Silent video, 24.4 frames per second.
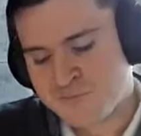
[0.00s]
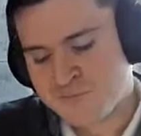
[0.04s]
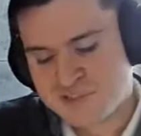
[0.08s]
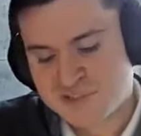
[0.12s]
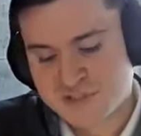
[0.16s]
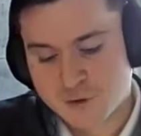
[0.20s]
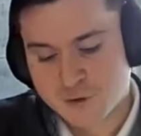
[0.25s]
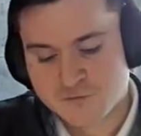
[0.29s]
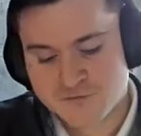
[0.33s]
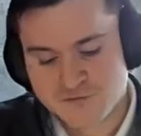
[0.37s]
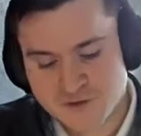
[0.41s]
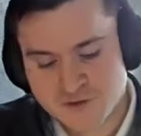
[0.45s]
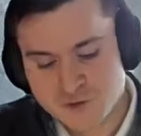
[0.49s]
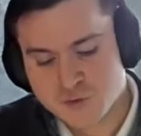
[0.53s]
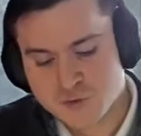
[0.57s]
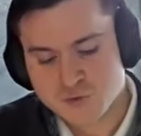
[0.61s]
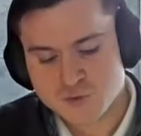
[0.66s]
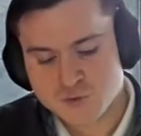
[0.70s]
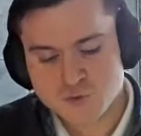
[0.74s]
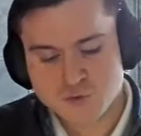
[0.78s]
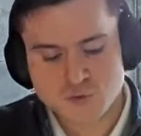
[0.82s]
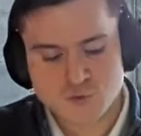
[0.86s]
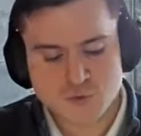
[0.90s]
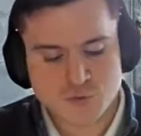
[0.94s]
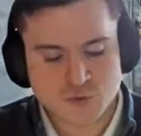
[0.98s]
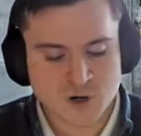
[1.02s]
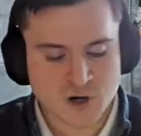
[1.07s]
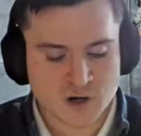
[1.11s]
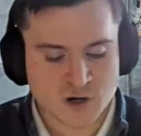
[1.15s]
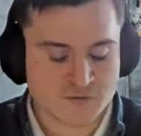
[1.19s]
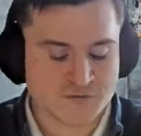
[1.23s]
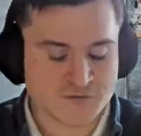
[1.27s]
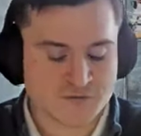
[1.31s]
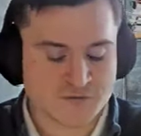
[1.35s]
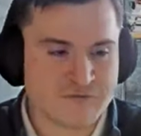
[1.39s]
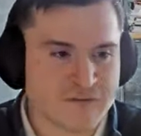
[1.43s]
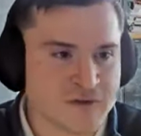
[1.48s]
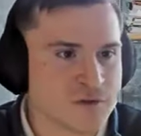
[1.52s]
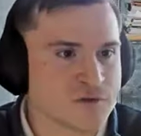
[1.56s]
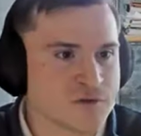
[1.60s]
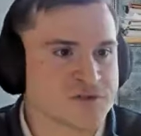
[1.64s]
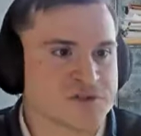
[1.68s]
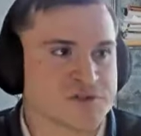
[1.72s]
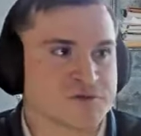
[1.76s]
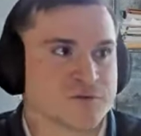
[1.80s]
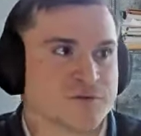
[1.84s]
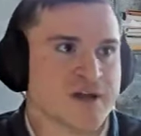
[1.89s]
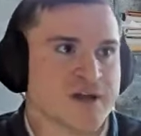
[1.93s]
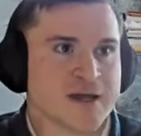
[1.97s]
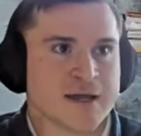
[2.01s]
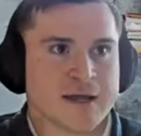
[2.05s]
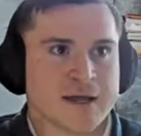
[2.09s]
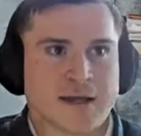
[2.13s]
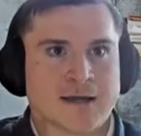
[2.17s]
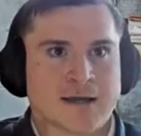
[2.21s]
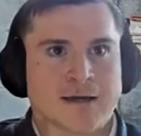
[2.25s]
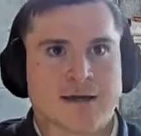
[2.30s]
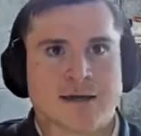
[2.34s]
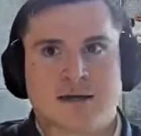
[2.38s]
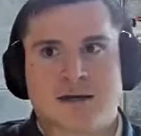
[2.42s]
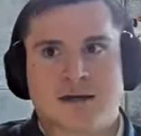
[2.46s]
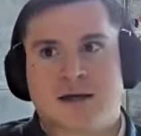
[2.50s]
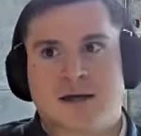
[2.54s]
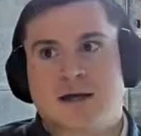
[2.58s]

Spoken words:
So if you are filtering,